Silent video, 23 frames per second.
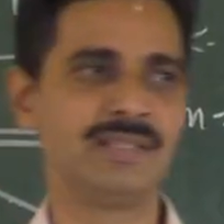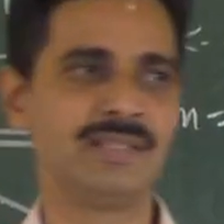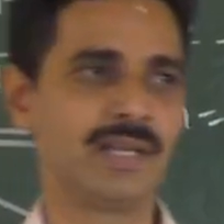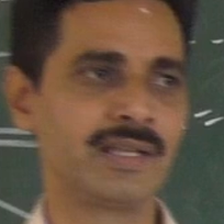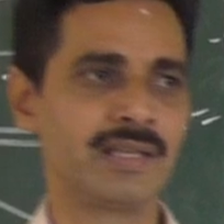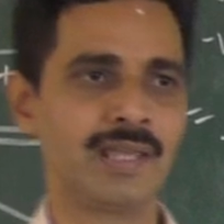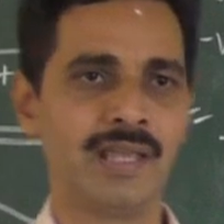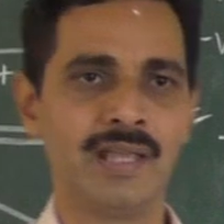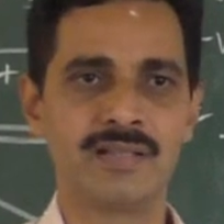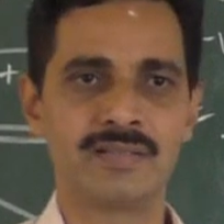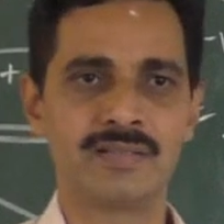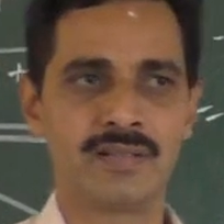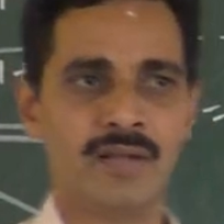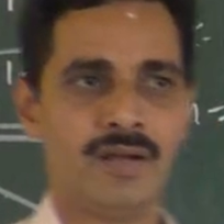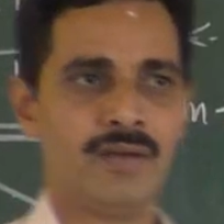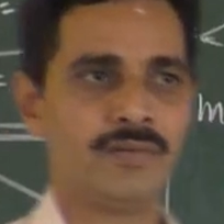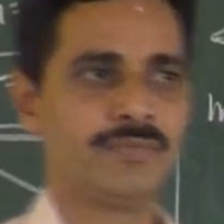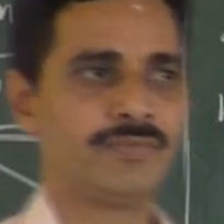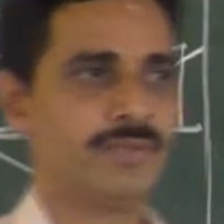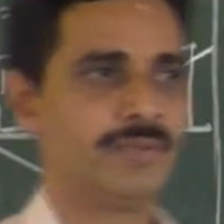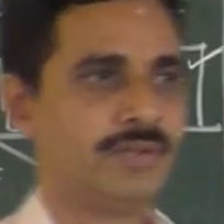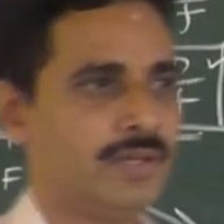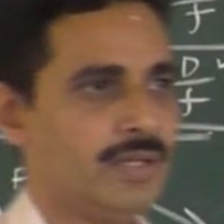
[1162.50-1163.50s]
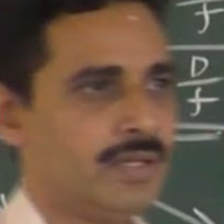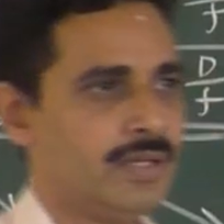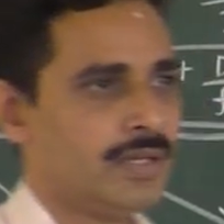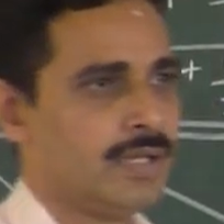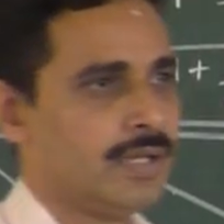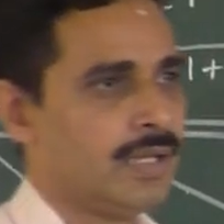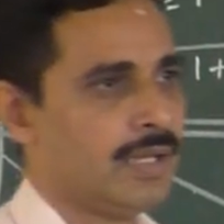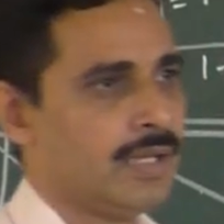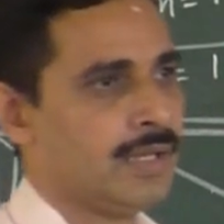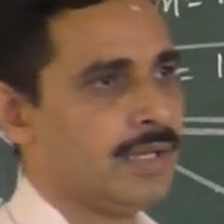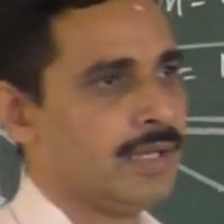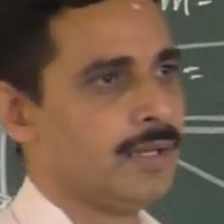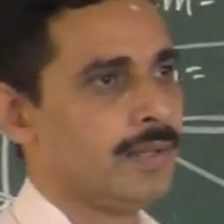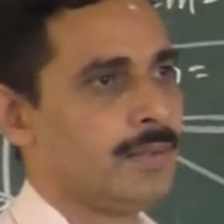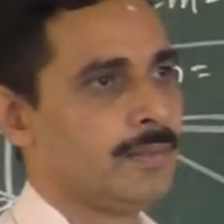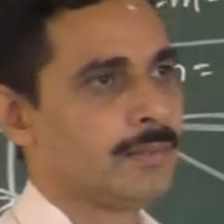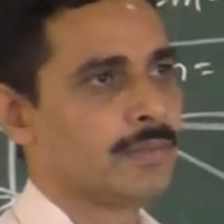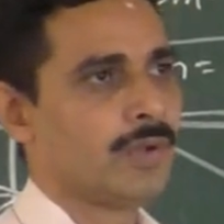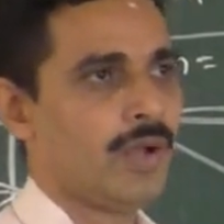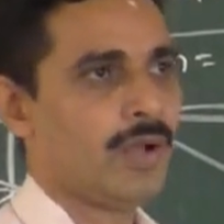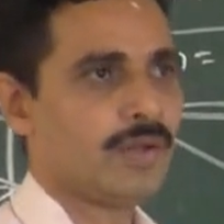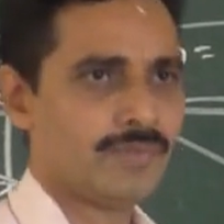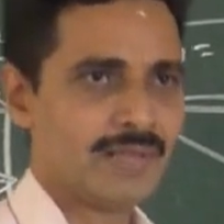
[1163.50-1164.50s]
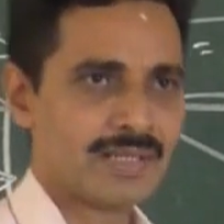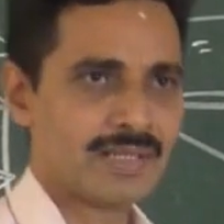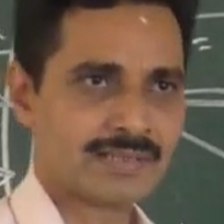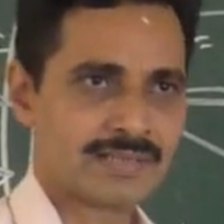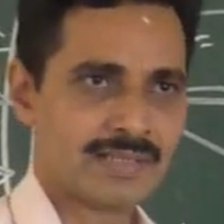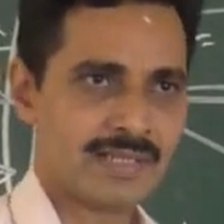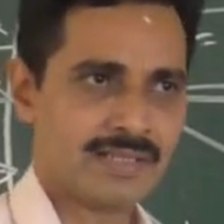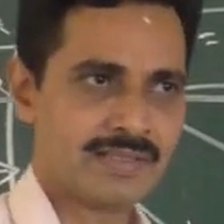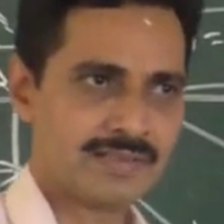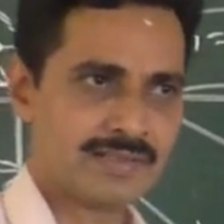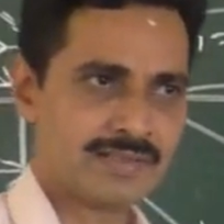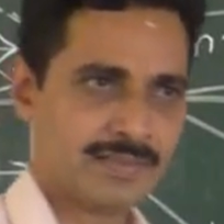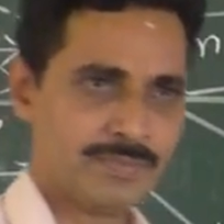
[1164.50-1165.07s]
in the case of convex lens,